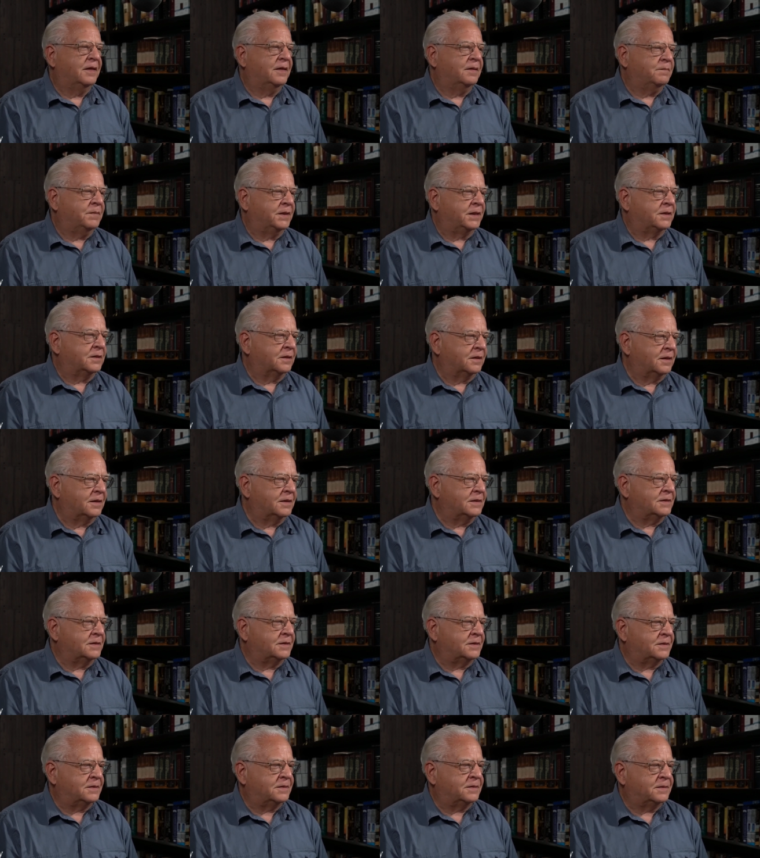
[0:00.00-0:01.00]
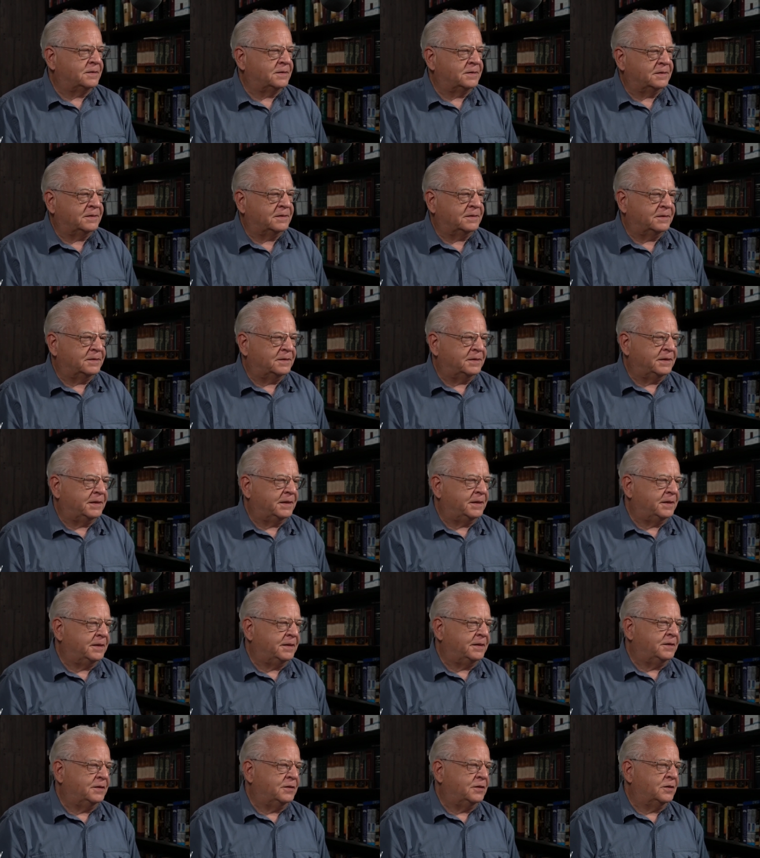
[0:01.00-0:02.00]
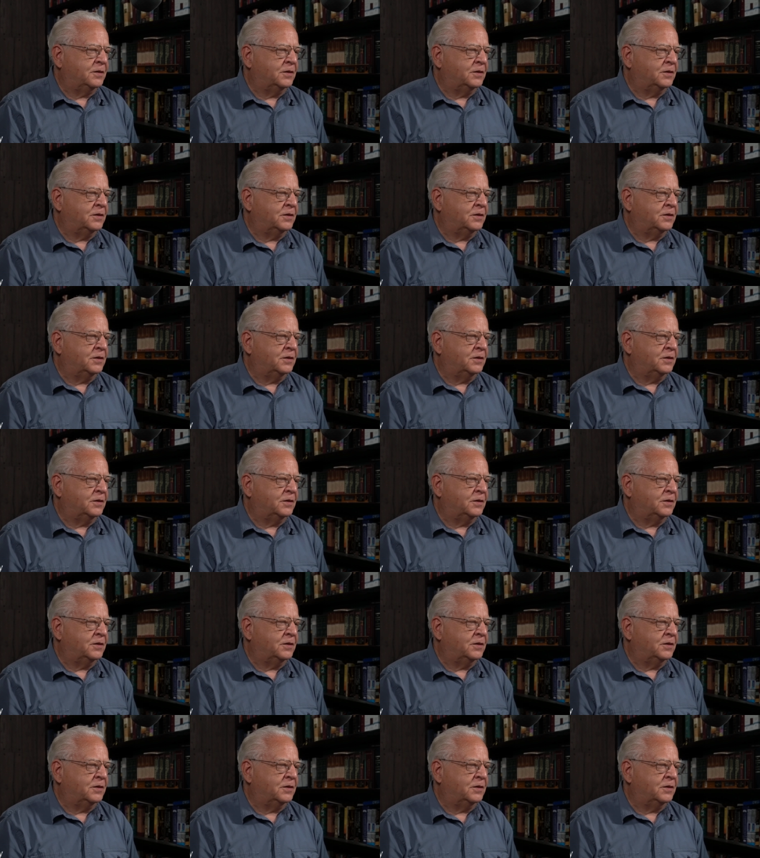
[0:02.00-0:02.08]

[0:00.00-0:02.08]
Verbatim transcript: because the